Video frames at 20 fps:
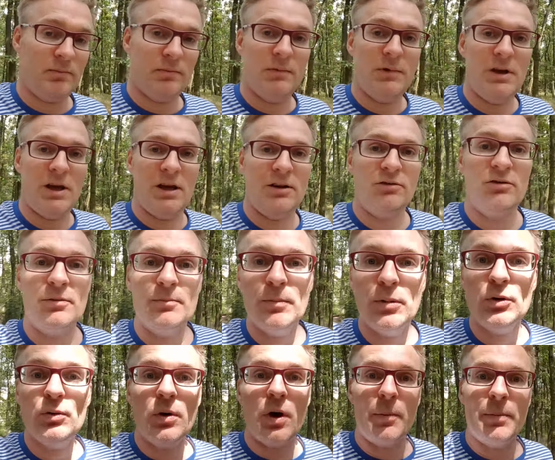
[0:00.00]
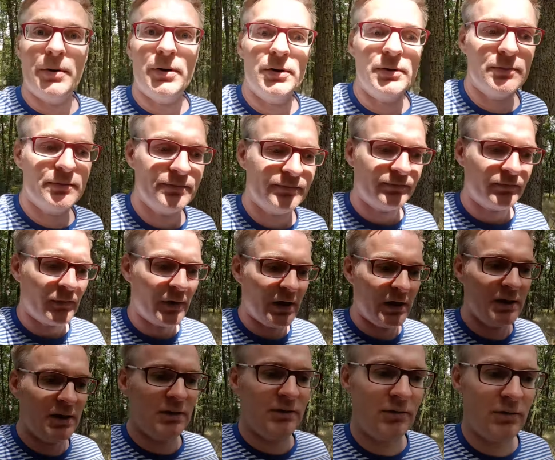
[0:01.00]
the engine blew up
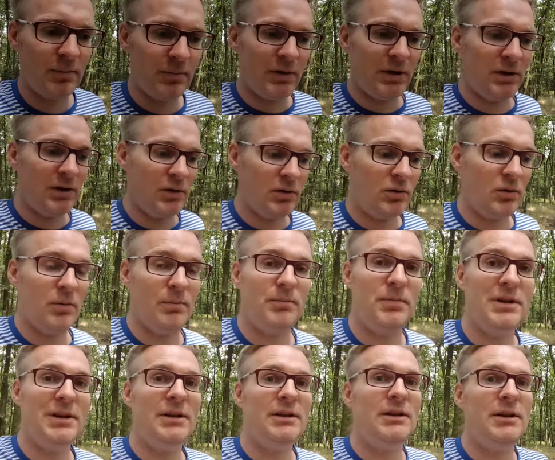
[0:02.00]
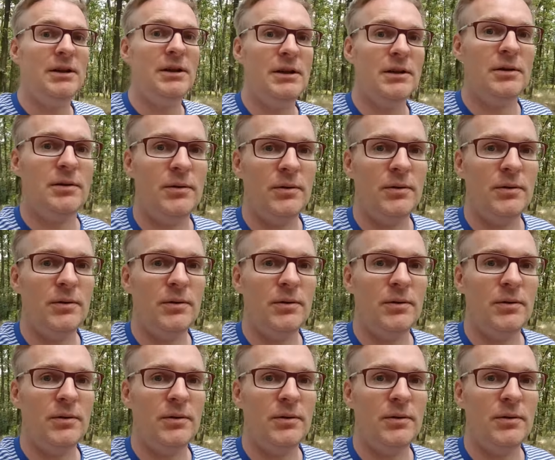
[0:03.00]
and needs to be completely